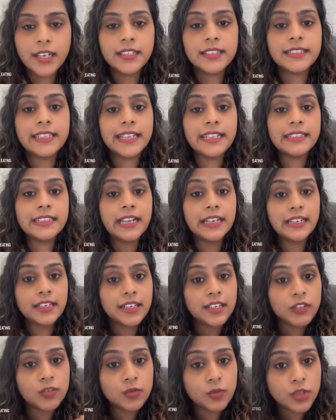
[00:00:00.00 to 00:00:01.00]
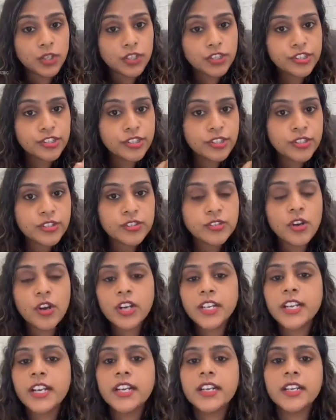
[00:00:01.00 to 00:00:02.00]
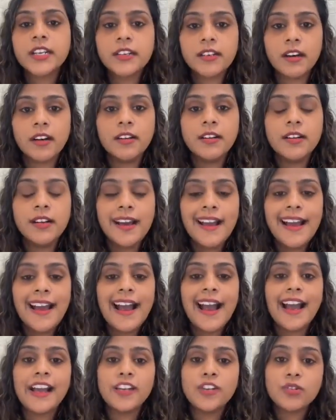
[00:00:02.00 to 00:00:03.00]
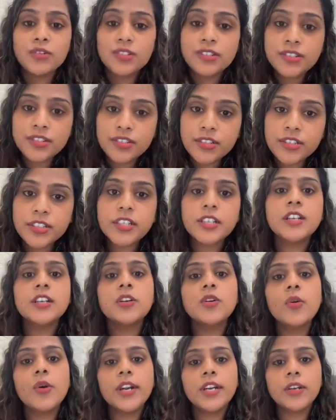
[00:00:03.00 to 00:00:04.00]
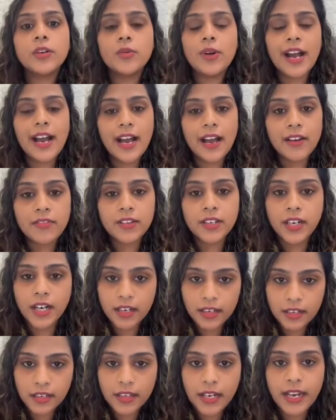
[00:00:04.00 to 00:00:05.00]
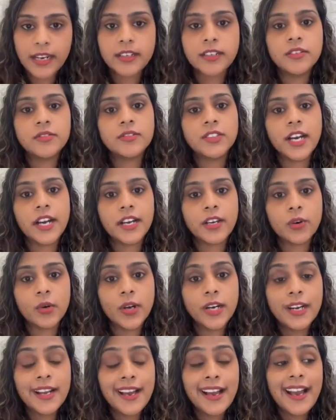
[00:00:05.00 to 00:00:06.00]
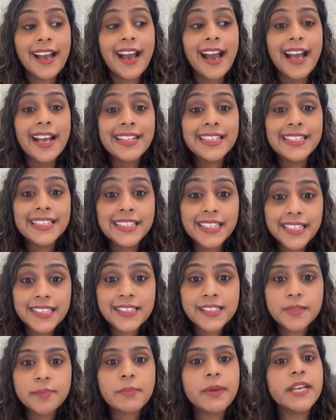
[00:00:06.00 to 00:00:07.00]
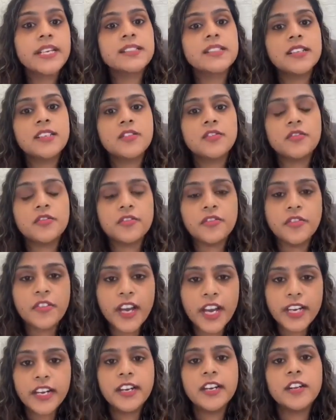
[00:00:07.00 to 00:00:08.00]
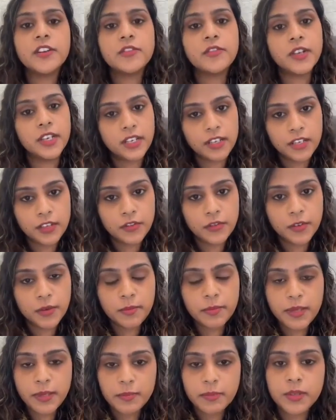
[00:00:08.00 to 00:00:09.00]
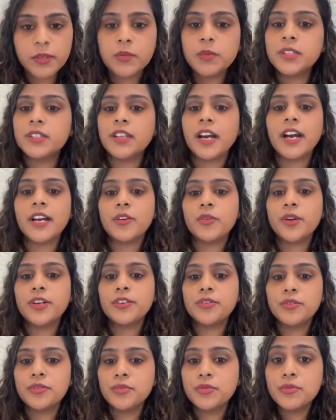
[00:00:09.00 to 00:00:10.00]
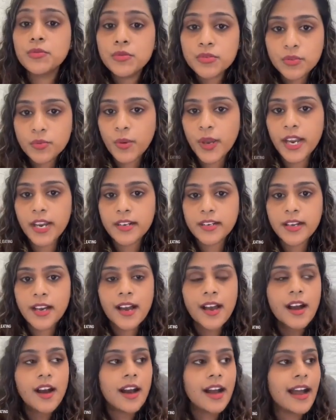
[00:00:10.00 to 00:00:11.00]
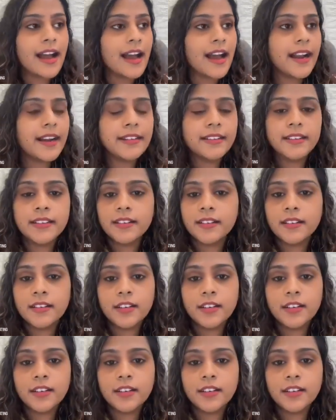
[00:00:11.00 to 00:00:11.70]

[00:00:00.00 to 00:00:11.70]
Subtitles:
then that conversion is not getting done, and you're still going to have an underactive thyroid, and this makes it very difficult for people with thyroid to lose weight, and